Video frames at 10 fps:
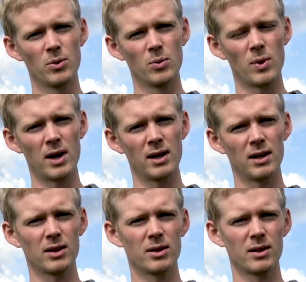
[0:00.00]
while
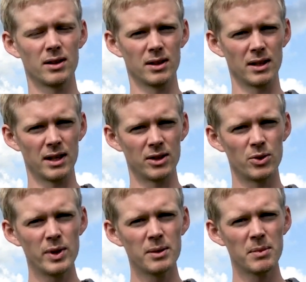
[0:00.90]
in
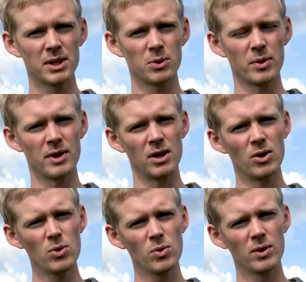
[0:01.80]
treatments with a
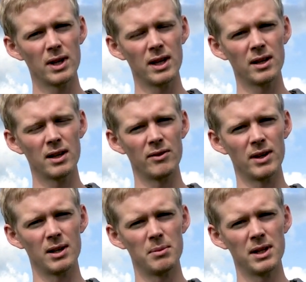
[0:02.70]
low N
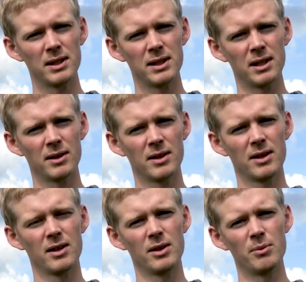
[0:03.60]
availability,
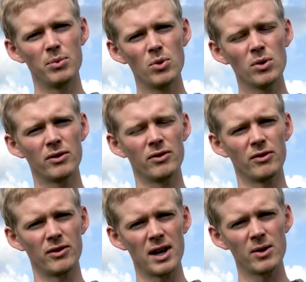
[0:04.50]
the pool of
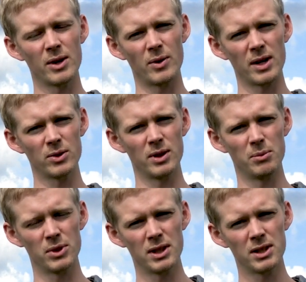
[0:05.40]
phyllo and rhizo
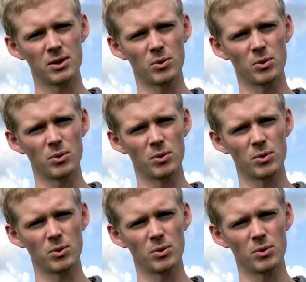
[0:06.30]
deposition